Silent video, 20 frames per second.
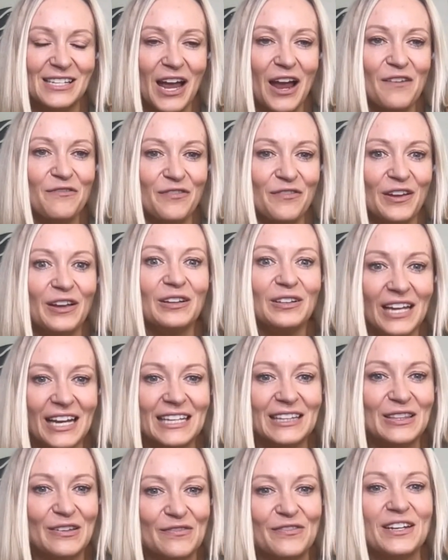I feel
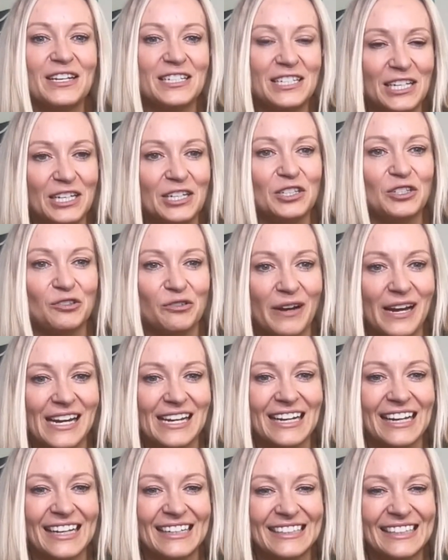like the vintage trainer,